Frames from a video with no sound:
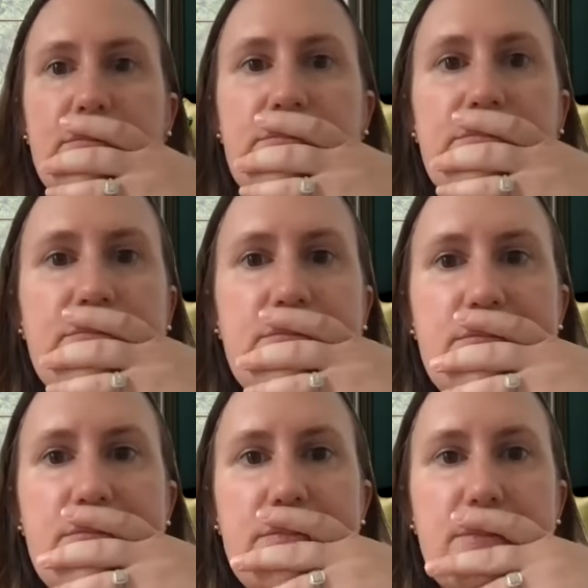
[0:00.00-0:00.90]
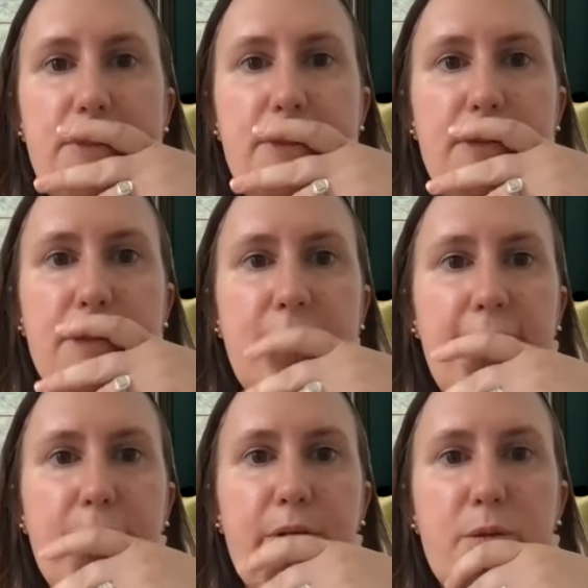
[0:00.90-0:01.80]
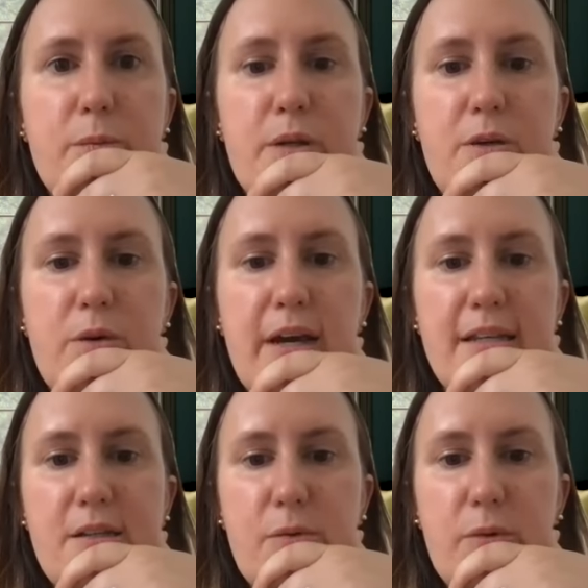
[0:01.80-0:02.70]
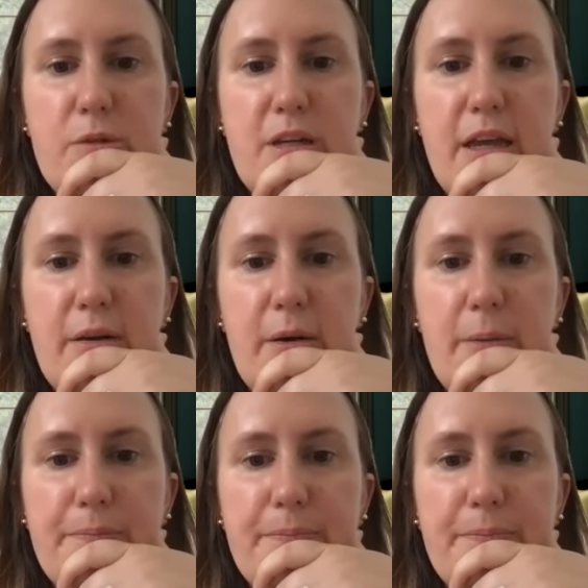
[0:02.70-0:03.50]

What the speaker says: I want to put you guys in a room together.